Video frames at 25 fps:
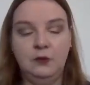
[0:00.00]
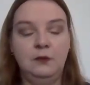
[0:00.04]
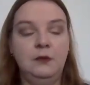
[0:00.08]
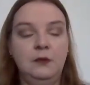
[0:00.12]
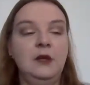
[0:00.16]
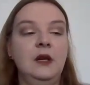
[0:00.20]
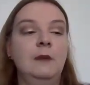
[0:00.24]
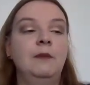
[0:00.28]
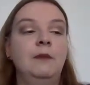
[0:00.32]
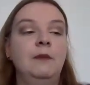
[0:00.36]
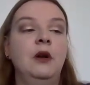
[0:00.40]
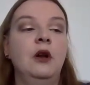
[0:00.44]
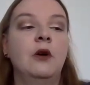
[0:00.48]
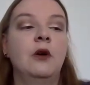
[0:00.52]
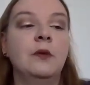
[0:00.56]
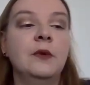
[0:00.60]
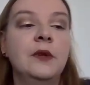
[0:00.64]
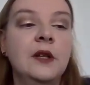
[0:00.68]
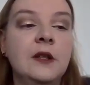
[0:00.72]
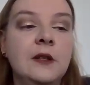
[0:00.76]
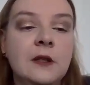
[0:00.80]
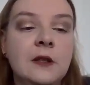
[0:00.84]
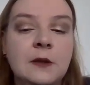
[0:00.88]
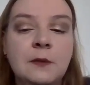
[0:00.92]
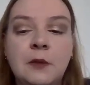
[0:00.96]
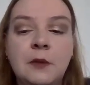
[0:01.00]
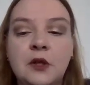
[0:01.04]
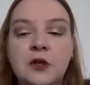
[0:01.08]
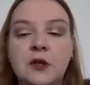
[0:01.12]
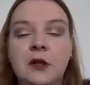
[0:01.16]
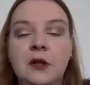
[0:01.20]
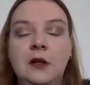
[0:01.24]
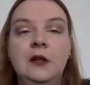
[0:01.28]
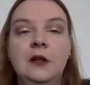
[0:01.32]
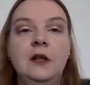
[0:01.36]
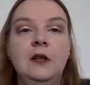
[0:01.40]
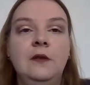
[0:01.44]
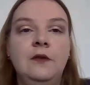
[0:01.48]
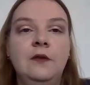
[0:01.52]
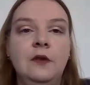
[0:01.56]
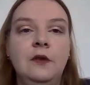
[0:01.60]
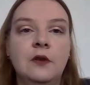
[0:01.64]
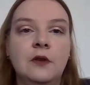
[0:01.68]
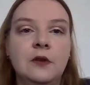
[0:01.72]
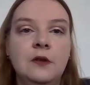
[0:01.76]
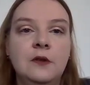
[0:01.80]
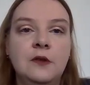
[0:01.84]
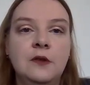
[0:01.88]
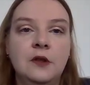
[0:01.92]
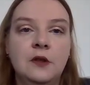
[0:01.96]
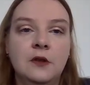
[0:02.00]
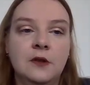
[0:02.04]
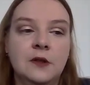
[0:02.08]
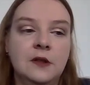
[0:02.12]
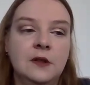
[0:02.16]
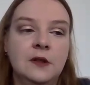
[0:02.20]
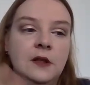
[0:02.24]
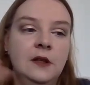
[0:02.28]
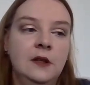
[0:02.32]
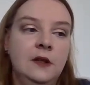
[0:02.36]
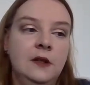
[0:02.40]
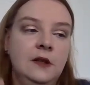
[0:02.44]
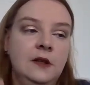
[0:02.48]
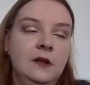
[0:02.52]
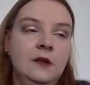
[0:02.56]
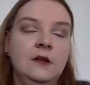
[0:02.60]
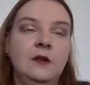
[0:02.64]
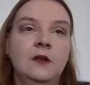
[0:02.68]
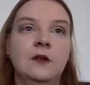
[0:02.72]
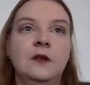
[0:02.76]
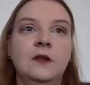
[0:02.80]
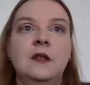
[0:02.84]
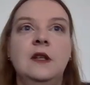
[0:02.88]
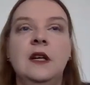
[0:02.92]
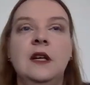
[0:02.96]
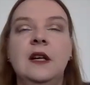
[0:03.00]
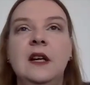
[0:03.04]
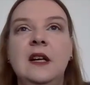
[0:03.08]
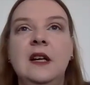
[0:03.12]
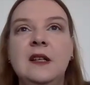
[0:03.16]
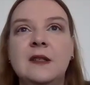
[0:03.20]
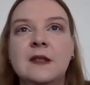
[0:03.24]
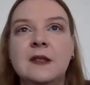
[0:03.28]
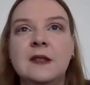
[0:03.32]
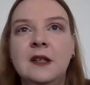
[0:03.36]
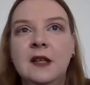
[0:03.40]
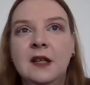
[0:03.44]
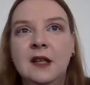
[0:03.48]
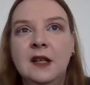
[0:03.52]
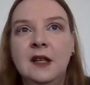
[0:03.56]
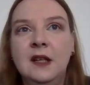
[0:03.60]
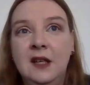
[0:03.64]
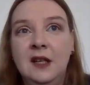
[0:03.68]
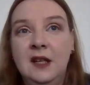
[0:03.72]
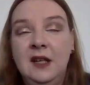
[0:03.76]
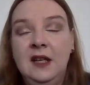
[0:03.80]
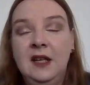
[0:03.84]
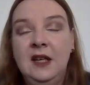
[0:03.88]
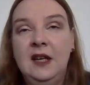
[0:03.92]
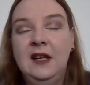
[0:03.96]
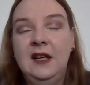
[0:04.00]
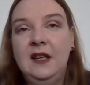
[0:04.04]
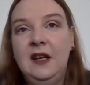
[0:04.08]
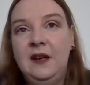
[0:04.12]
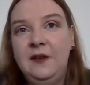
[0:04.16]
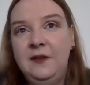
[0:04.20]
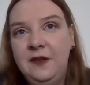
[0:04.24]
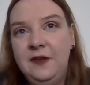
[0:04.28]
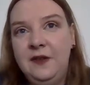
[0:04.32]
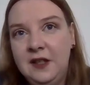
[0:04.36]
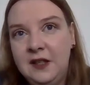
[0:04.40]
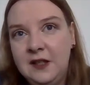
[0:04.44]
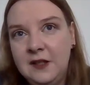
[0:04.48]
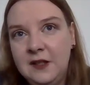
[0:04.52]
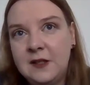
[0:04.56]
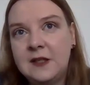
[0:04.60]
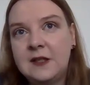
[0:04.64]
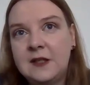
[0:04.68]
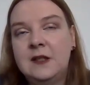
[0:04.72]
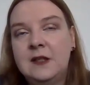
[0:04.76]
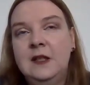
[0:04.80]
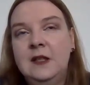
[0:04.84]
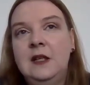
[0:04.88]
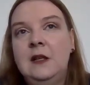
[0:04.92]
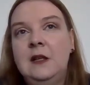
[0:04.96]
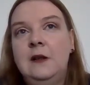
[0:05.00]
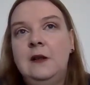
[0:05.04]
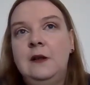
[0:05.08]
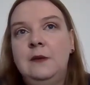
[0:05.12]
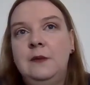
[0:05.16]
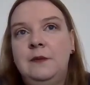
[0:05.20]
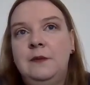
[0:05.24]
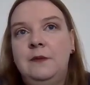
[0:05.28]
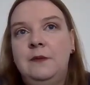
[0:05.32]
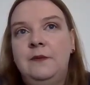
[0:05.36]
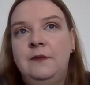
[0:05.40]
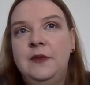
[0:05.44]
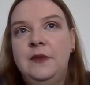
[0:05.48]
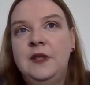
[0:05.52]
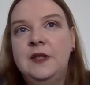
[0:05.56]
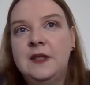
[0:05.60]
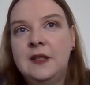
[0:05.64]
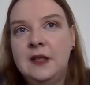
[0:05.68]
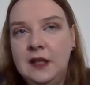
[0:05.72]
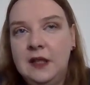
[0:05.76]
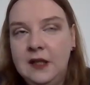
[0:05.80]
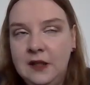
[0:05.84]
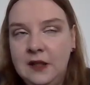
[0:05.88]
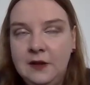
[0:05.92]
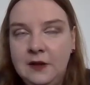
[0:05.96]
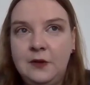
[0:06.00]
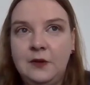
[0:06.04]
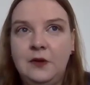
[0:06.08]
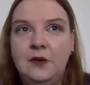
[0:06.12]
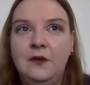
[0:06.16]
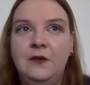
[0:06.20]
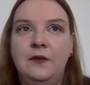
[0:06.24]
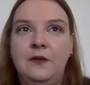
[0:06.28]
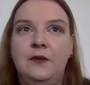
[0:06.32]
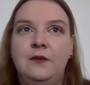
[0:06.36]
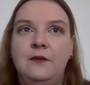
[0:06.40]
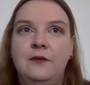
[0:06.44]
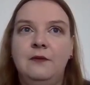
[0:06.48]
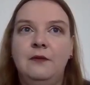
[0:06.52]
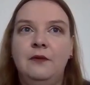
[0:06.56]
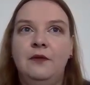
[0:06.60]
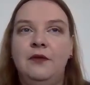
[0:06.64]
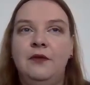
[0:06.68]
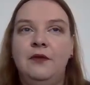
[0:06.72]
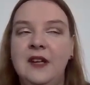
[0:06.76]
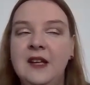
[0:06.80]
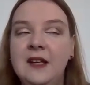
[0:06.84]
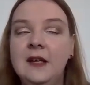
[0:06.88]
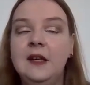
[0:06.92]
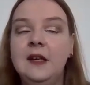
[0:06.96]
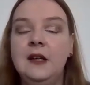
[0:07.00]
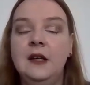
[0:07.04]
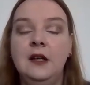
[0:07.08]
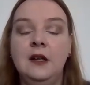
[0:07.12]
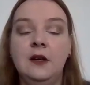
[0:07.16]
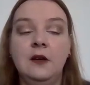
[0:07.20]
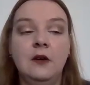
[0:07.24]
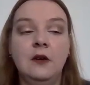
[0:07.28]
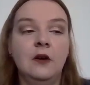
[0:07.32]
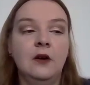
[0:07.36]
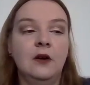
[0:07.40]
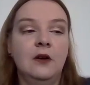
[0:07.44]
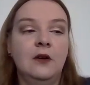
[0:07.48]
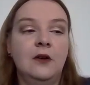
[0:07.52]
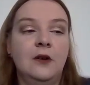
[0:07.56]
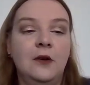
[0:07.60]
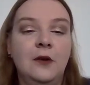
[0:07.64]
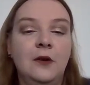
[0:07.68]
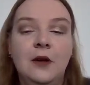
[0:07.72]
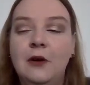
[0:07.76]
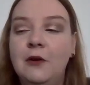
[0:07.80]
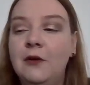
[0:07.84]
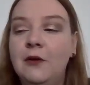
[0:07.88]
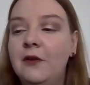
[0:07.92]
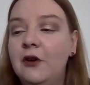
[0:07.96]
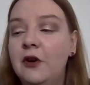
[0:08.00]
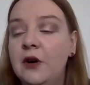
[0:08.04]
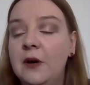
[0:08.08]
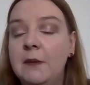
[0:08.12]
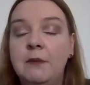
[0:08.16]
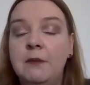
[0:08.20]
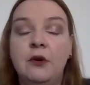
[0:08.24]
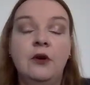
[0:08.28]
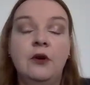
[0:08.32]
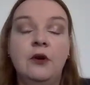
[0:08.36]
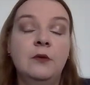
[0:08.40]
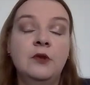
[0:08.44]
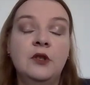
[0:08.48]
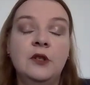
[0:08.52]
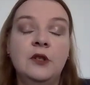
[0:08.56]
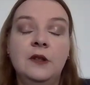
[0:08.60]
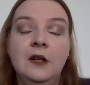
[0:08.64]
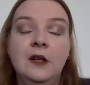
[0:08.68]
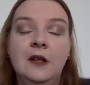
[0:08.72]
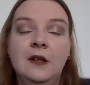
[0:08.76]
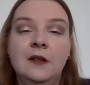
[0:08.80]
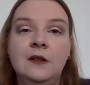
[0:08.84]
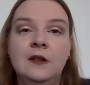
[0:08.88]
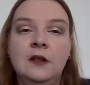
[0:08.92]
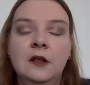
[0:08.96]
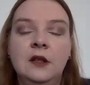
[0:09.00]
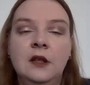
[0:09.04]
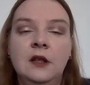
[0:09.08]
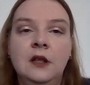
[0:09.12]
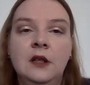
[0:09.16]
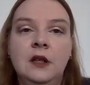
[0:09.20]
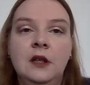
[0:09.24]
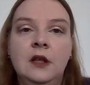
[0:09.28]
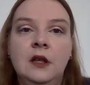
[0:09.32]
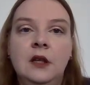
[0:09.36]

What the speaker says: should be uploaded, especially if it's not the case. And I think it's still this kind of thinking or approach that